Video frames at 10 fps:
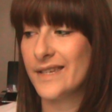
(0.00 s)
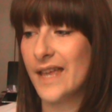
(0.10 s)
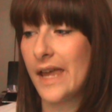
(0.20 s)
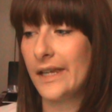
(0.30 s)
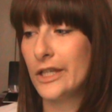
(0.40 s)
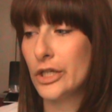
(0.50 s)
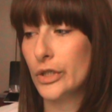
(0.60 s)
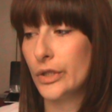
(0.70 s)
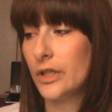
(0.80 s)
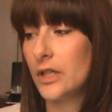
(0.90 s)
is
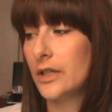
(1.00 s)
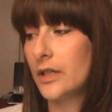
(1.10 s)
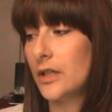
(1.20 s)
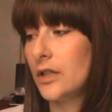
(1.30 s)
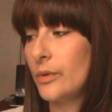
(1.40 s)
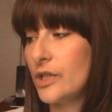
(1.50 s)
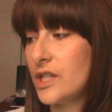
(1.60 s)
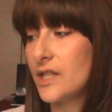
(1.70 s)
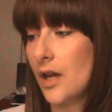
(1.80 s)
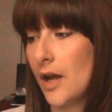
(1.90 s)
82, which
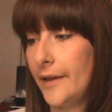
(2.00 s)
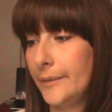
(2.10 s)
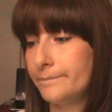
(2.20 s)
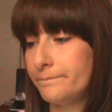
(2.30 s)
is high.